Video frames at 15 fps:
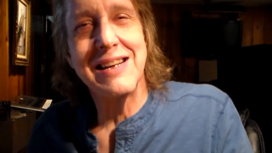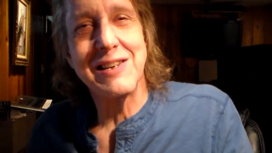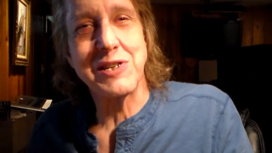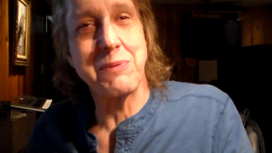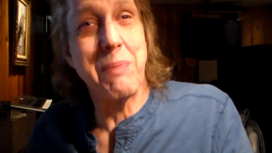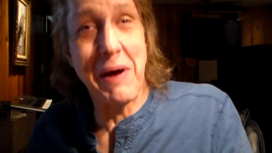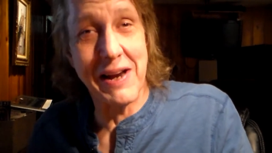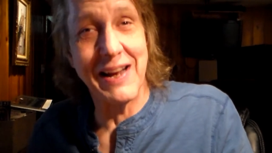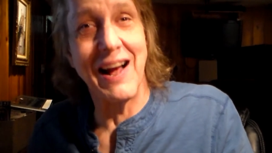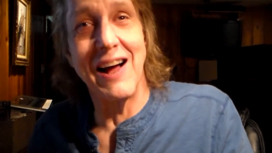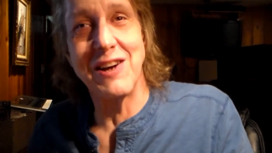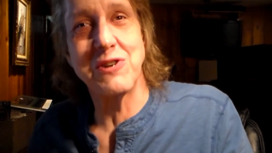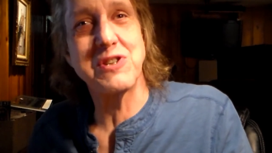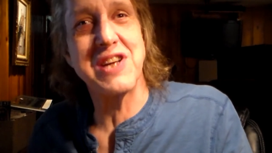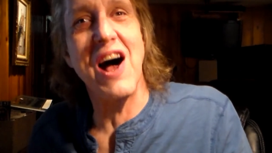depending
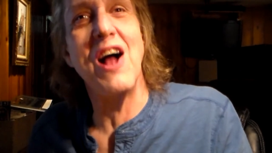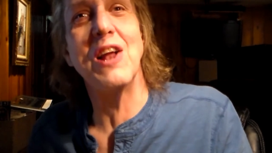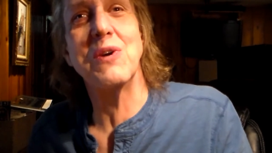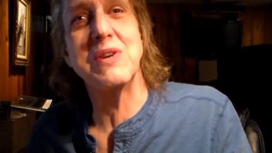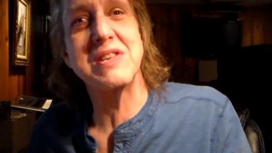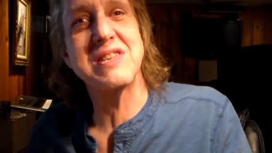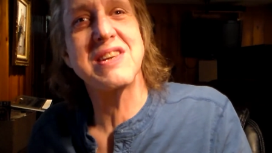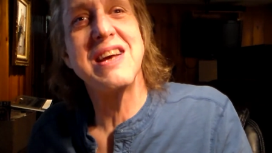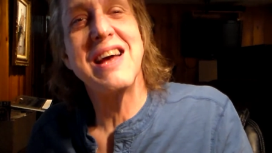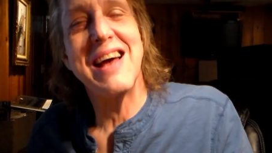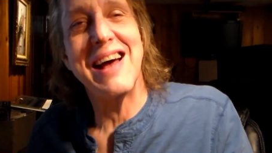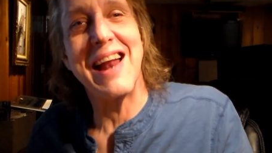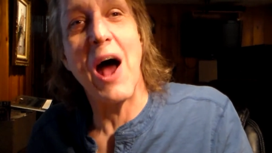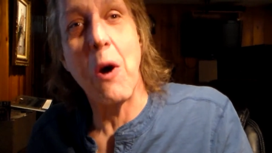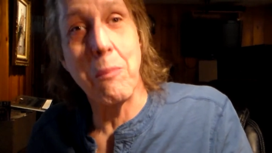on your tolerance
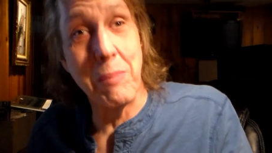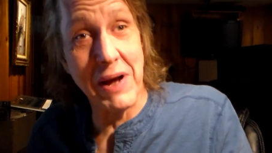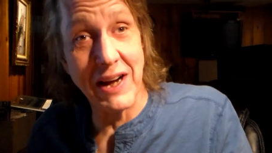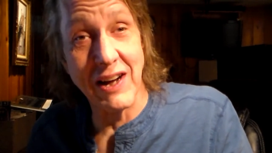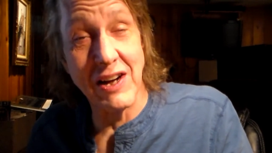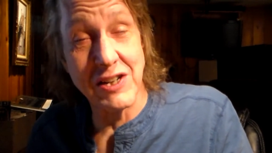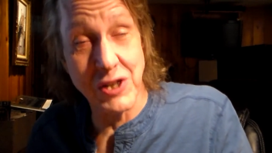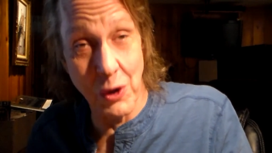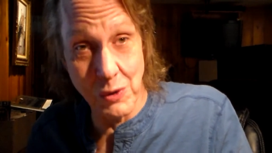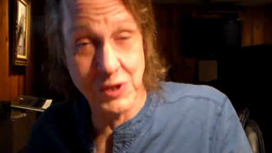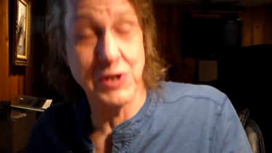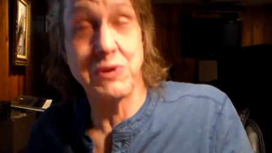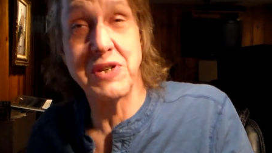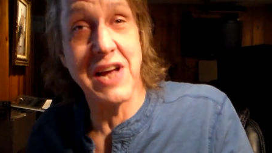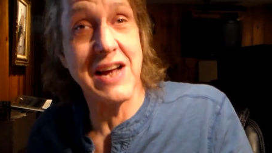and how big a
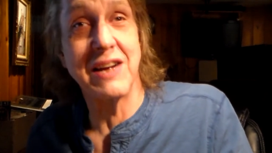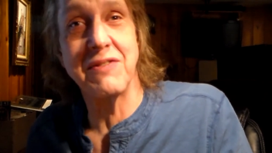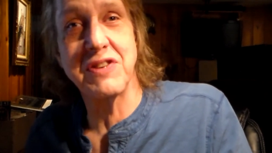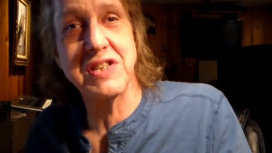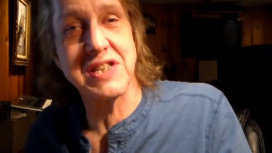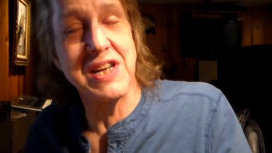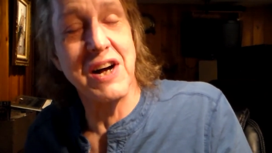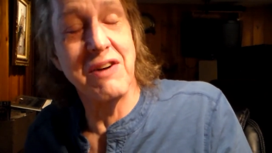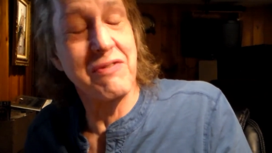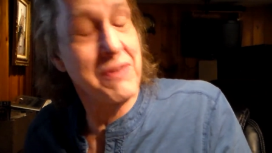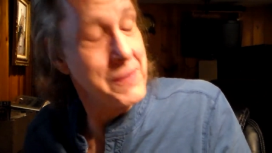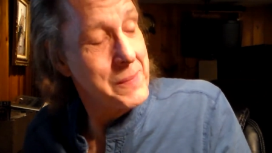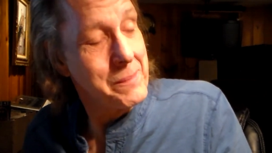dose you take of the snuff.